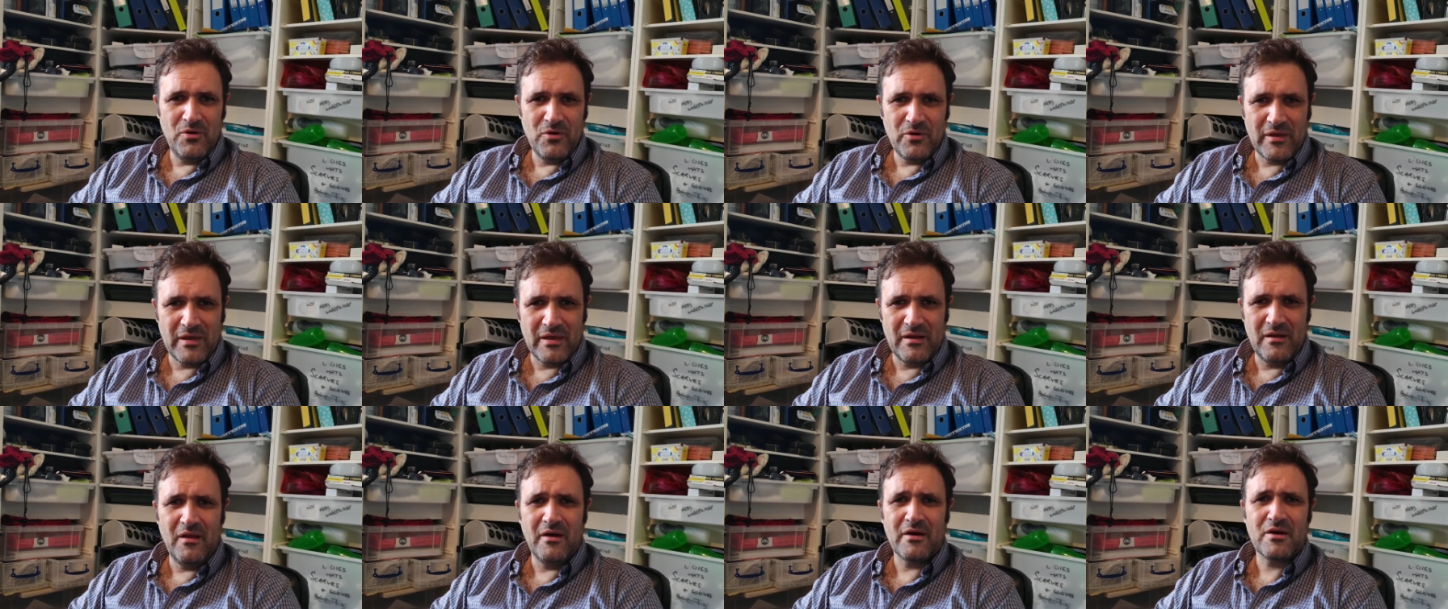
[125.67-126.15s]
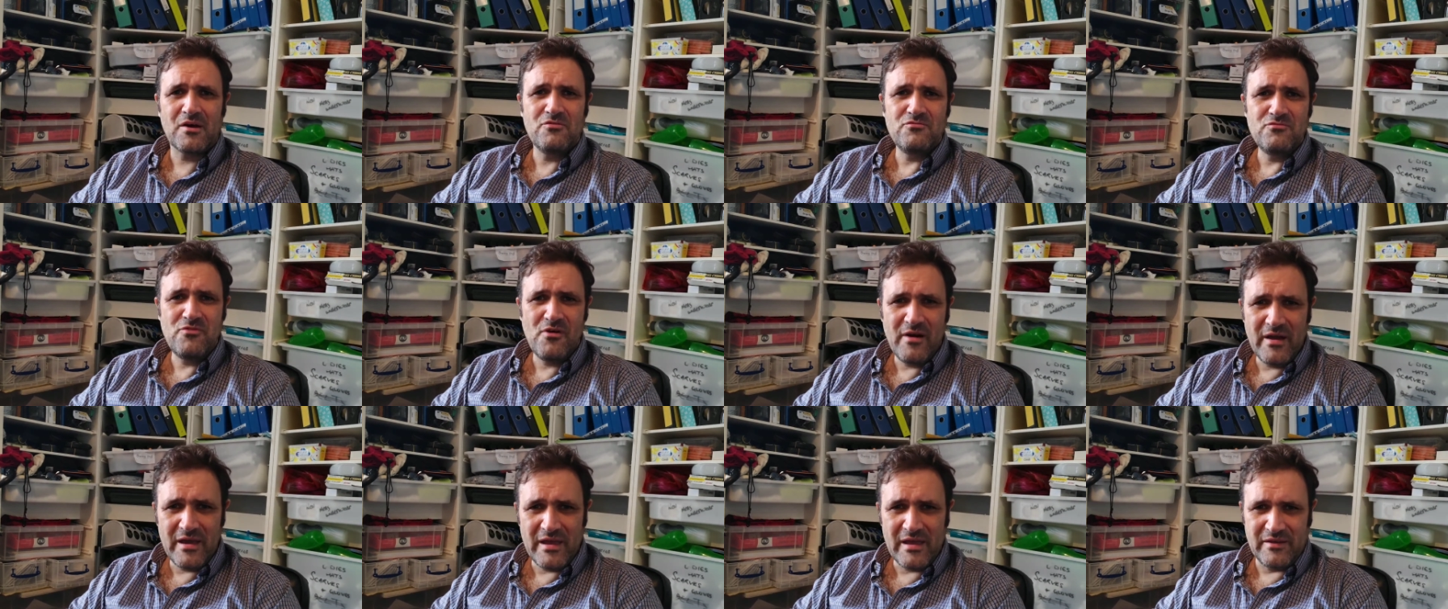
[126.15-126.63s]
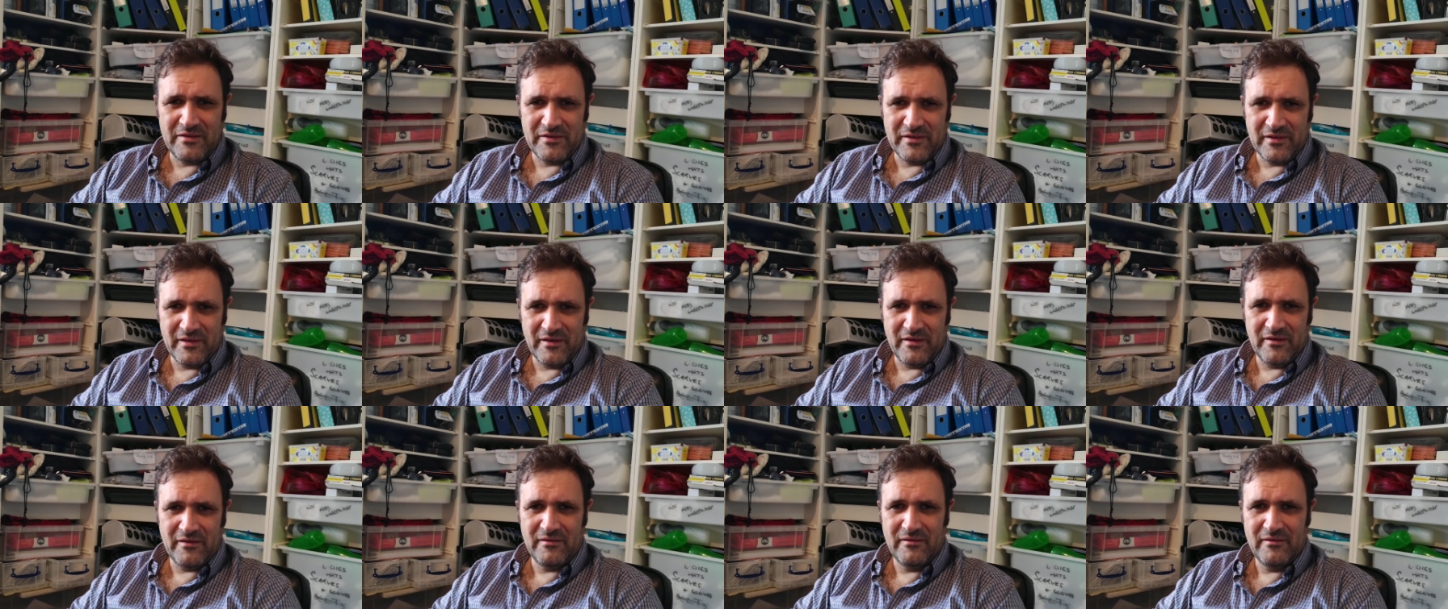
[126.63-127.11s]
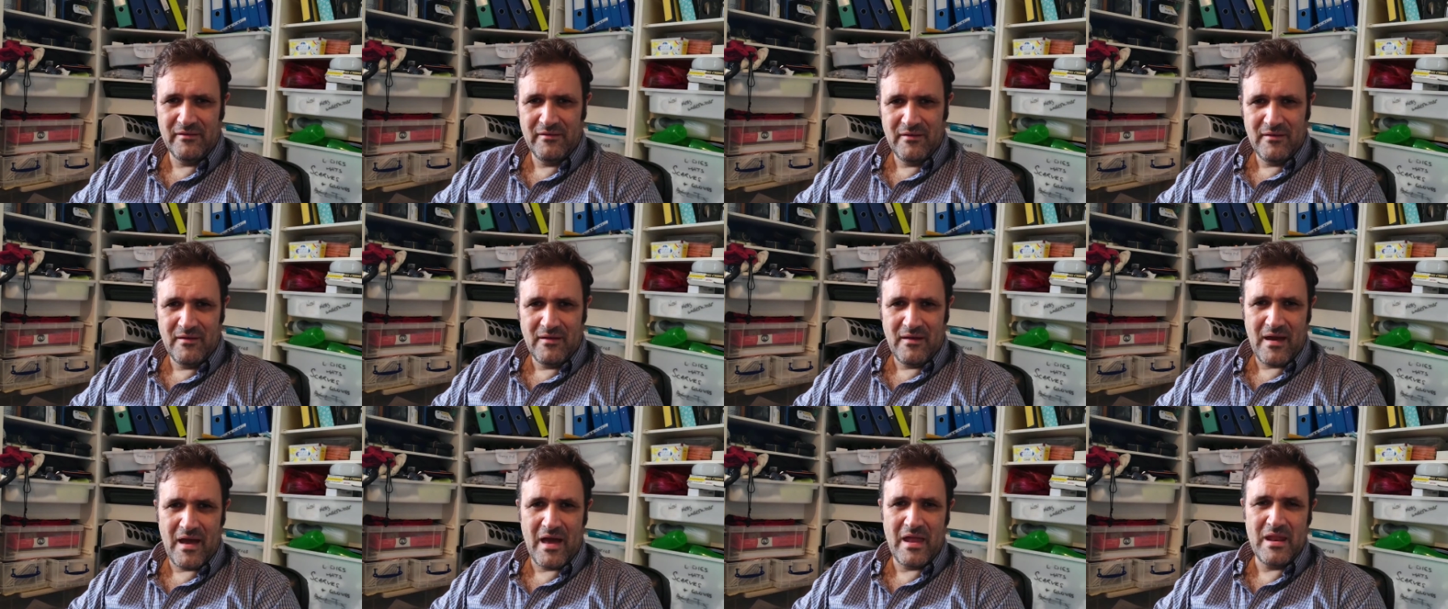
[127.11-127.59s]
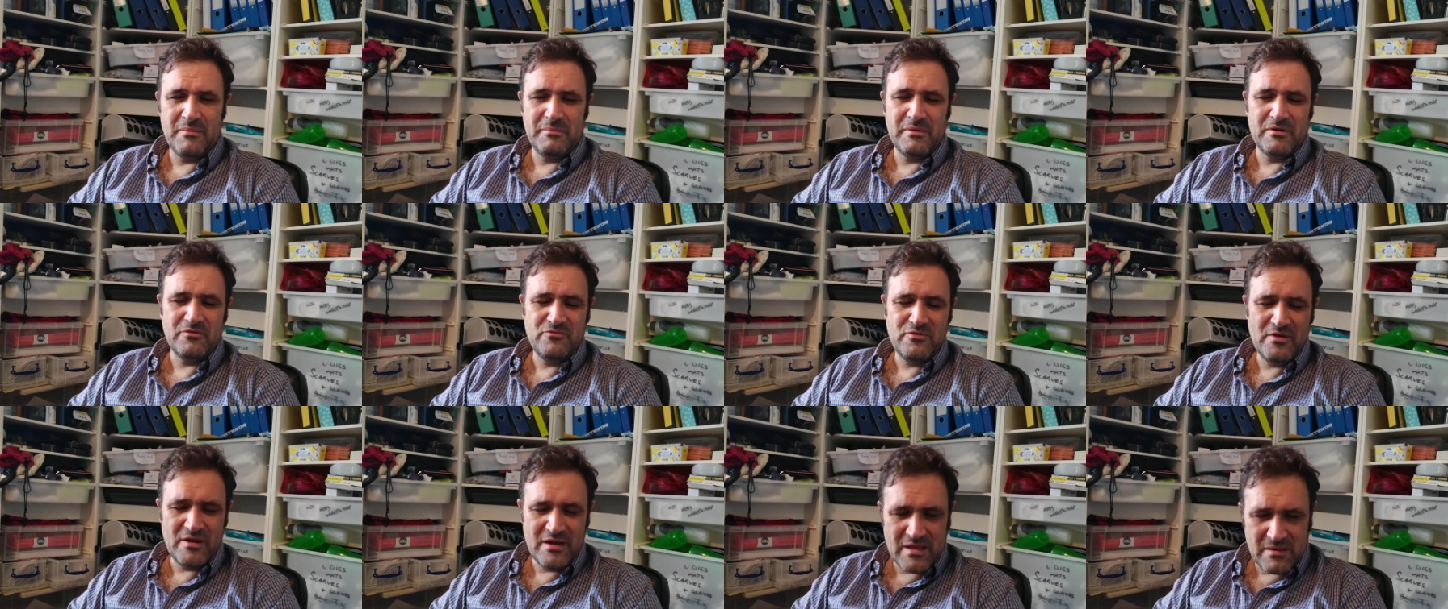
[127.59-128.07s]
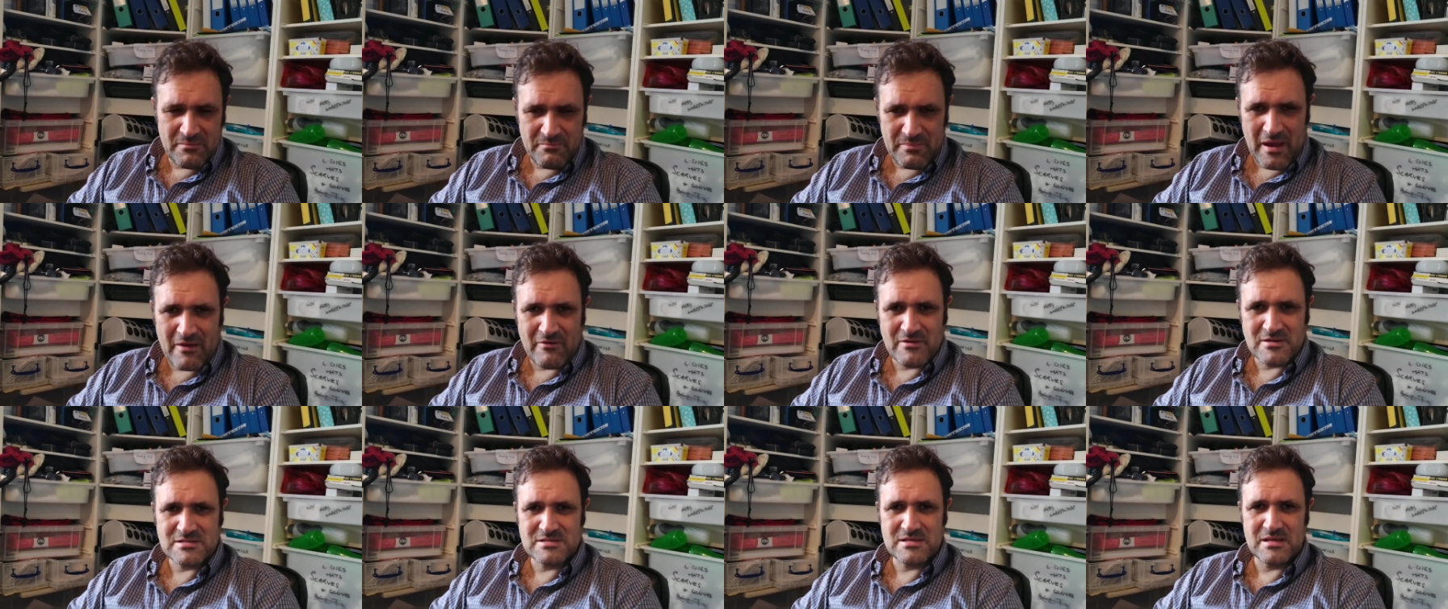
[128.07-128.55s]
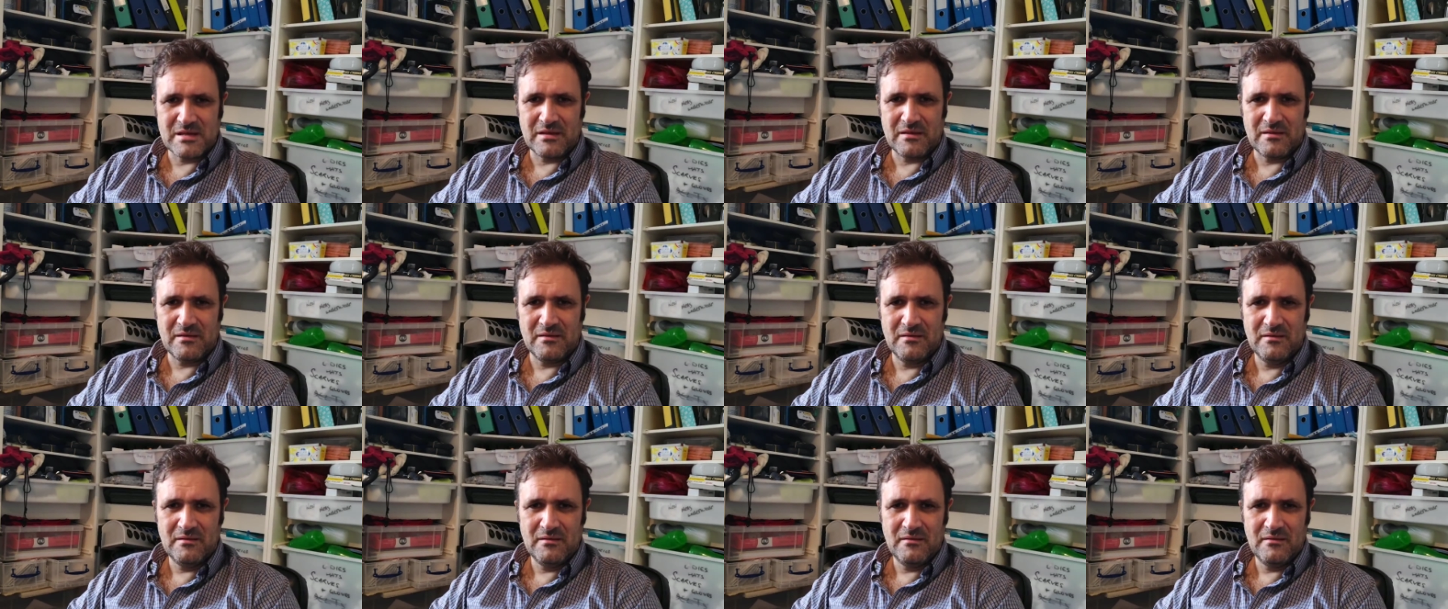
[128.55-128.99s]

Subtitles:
looking like a right idiot, and it'd be really embarrassing,